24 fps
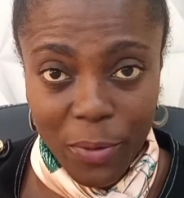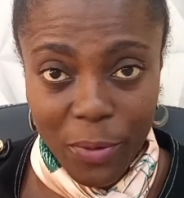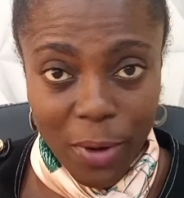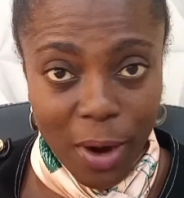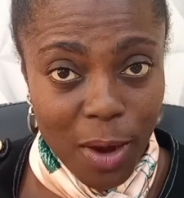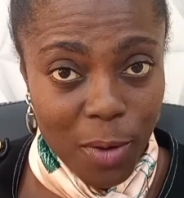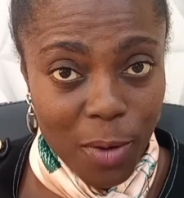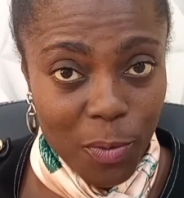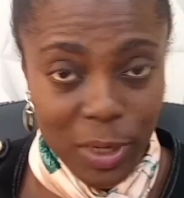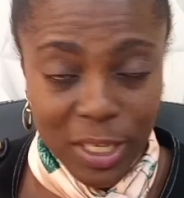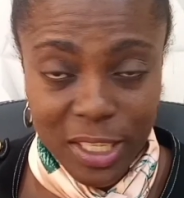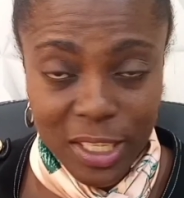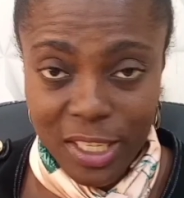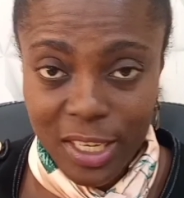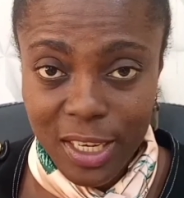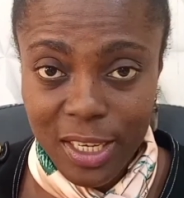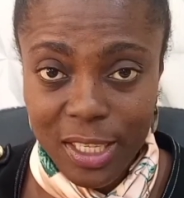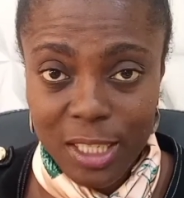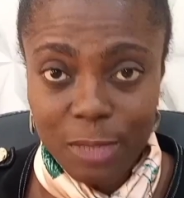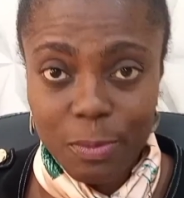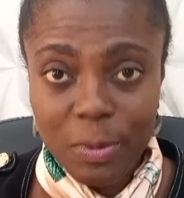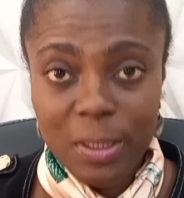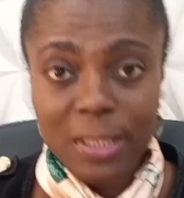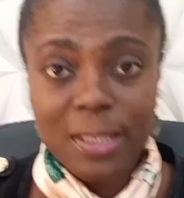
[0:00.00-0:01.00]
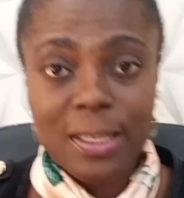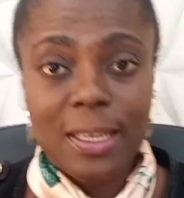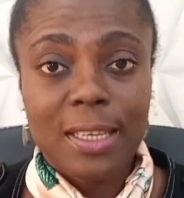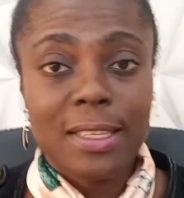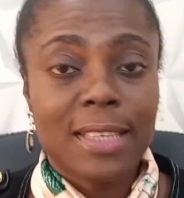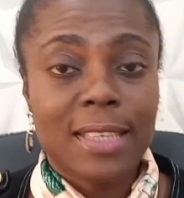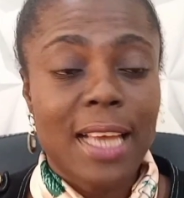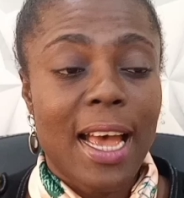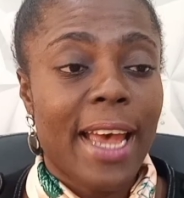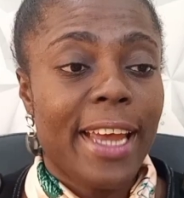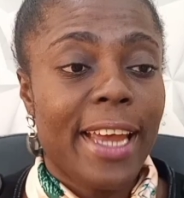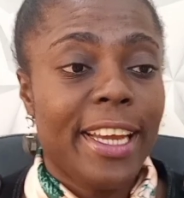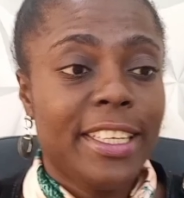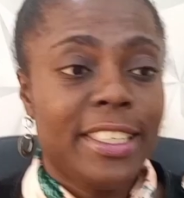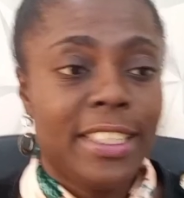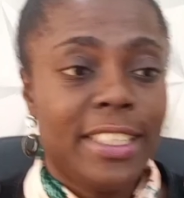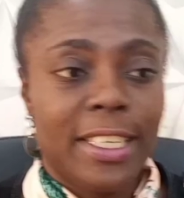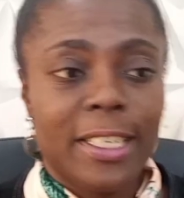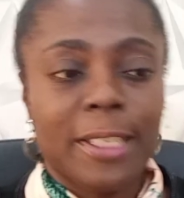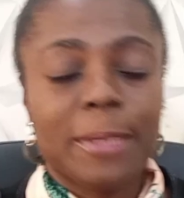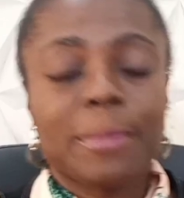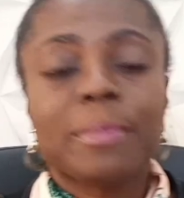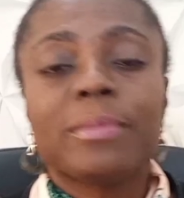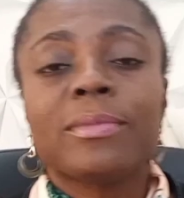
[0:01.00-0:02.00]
wrong with Jane's business idea?